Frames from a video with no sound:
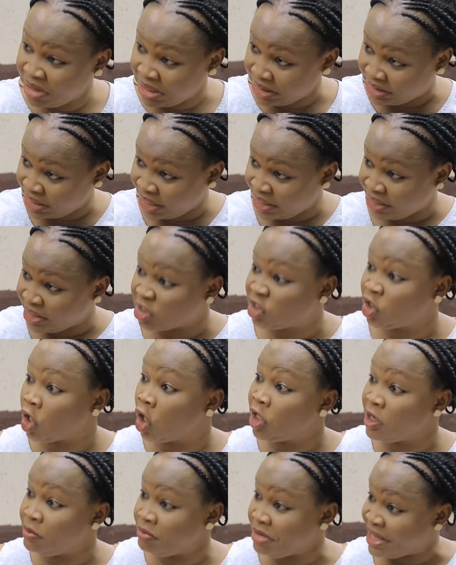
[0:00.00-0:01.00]
Me think. Is it
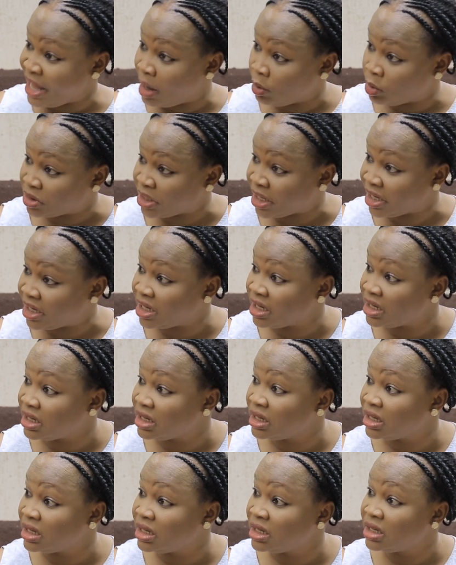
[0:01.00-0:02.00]
only me that will think?
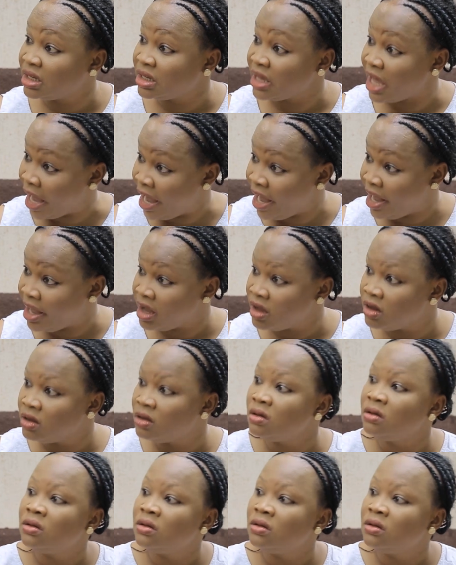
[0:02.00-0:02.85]
Eh?